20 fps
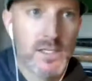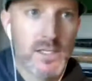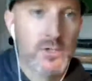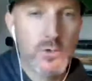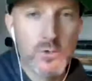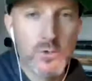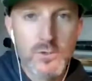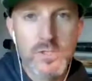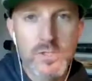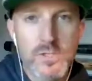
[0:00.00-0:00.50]

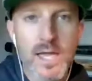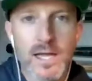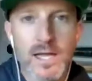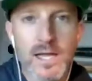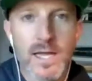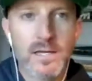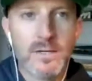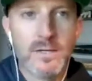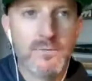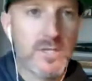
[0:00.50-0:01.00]
use that
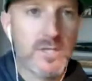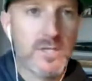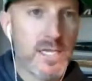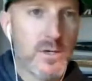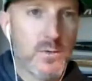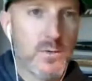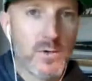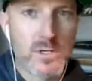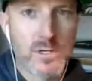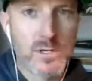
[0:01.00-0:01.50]
kind of
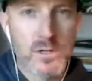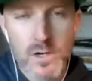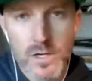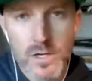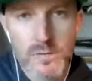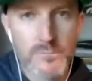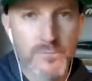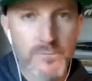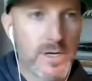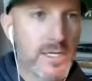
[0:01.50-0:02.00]
keyword
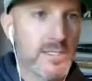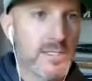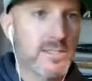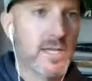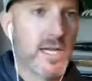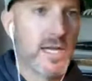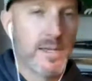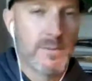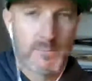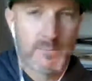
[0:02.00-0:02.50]
long phrase
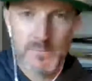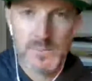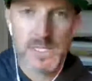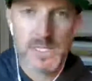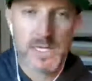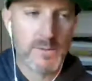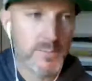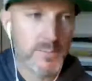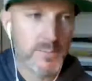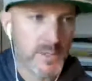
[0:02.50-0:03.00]
type
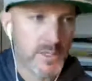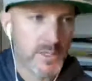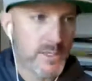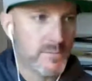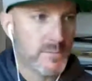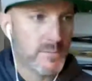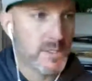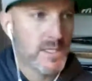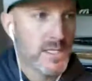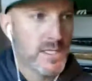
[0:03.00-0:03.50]
type
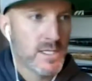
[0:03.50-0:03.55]
um,